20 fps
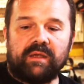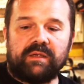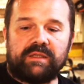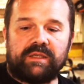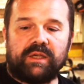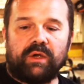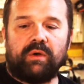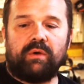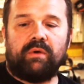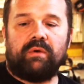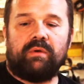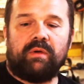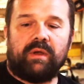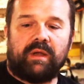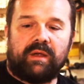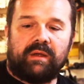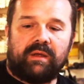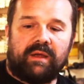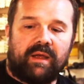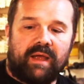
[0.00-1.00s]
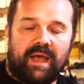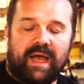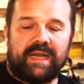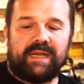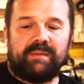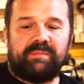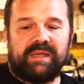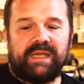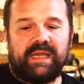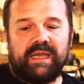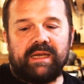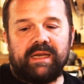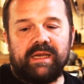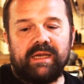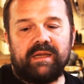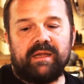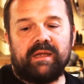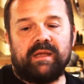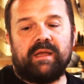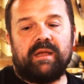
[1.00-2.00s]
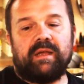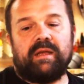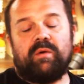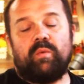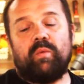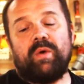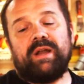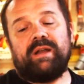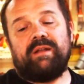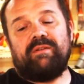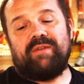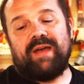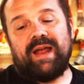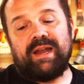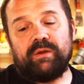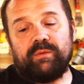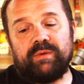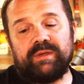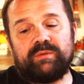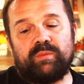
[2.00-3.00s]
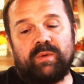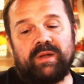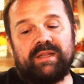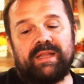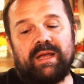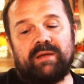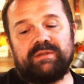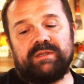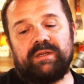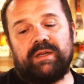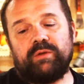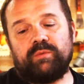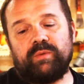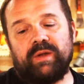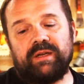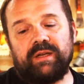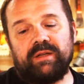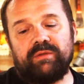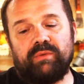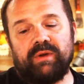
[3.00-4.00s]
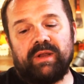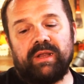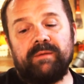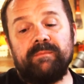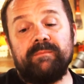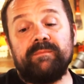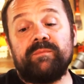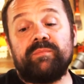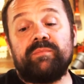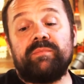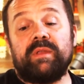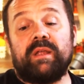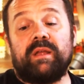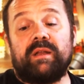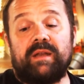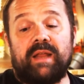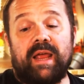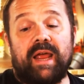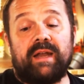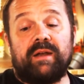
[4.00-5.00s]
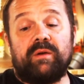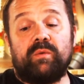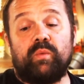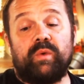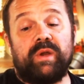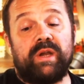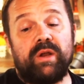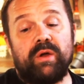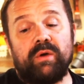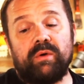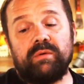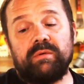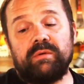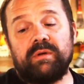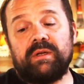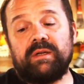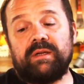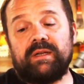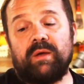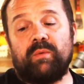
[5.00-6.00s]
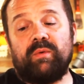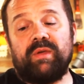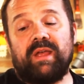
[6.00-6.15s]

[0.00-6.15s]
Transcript: So at the beginning, when the value is 1023, then we know that